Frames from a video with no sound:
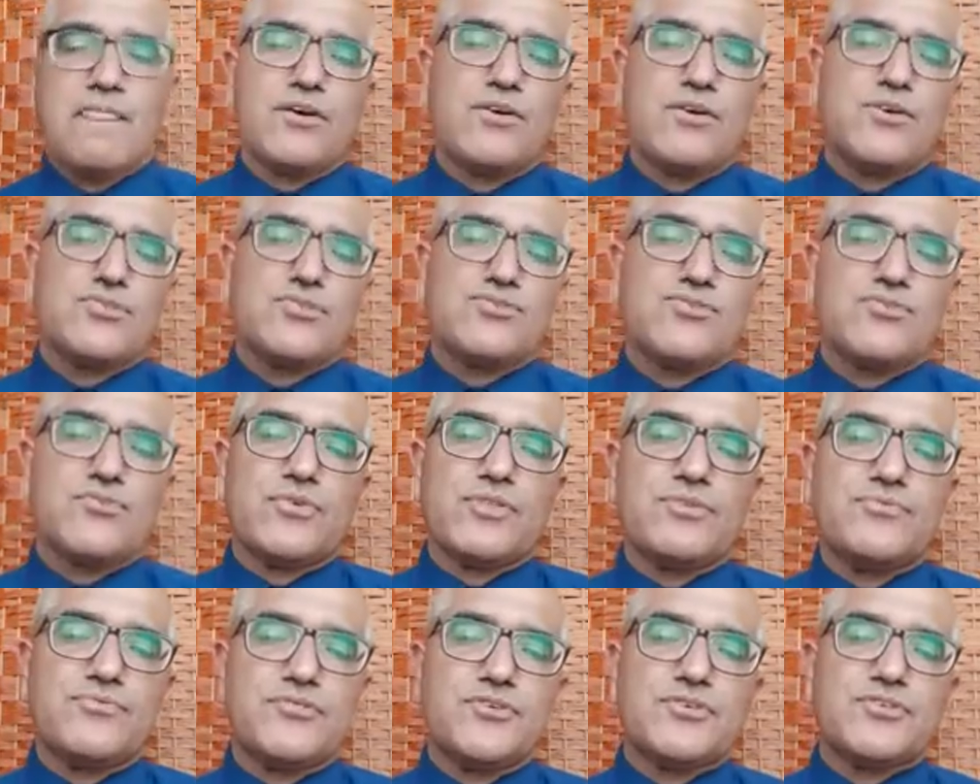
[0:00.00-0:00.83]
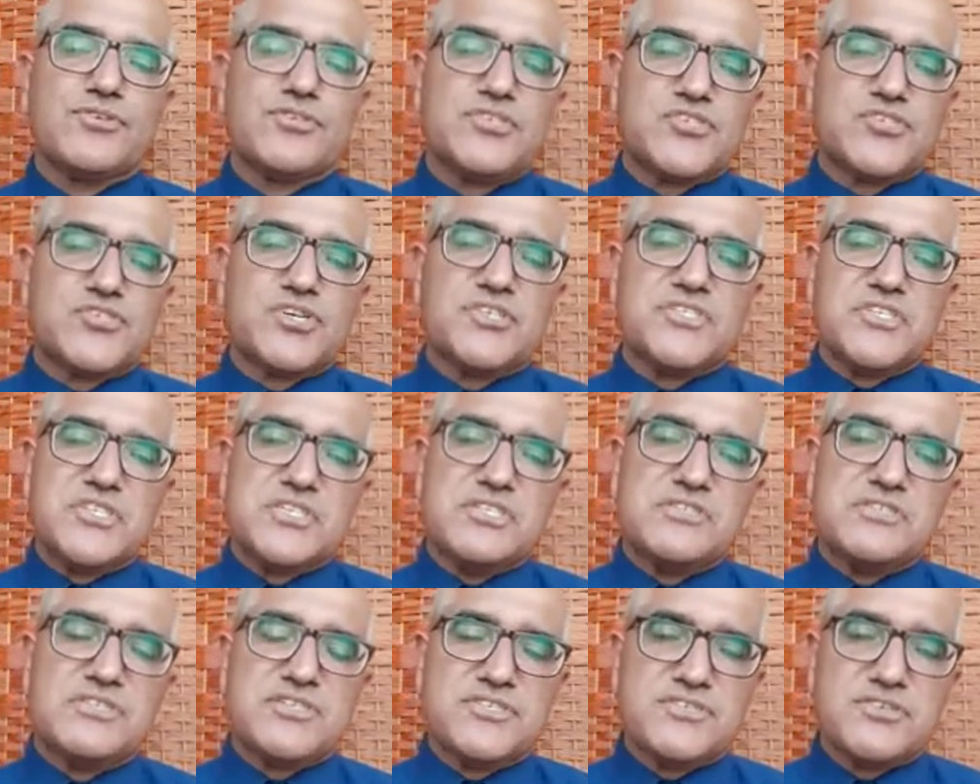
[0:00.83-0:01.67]
So when the foot structure is
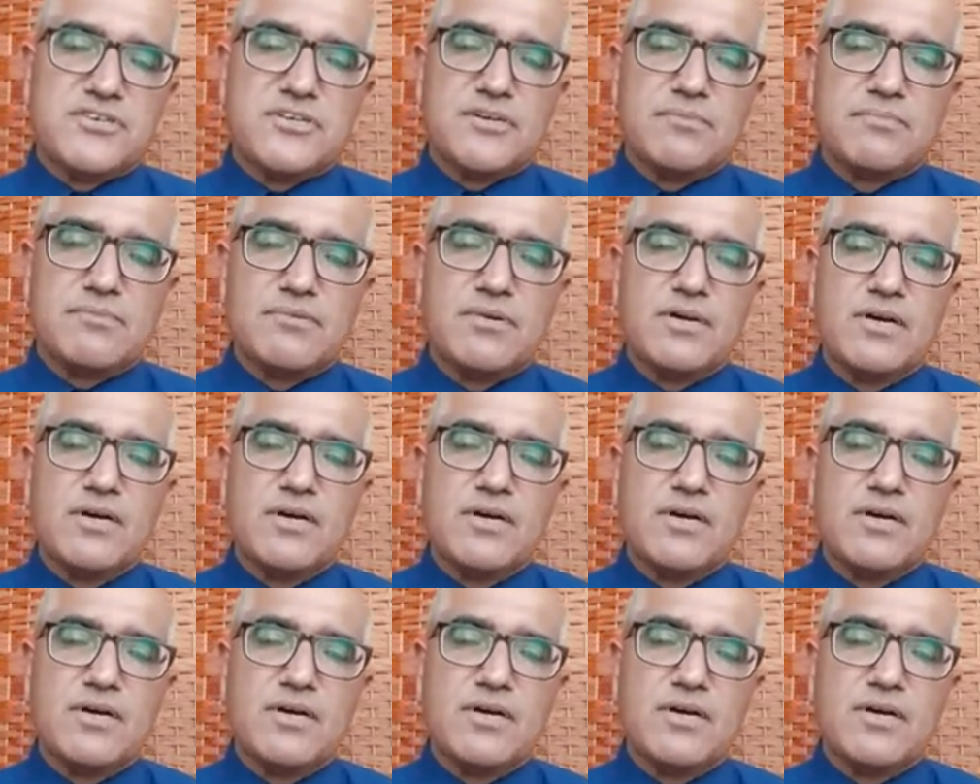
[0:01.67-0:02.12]
disturbed,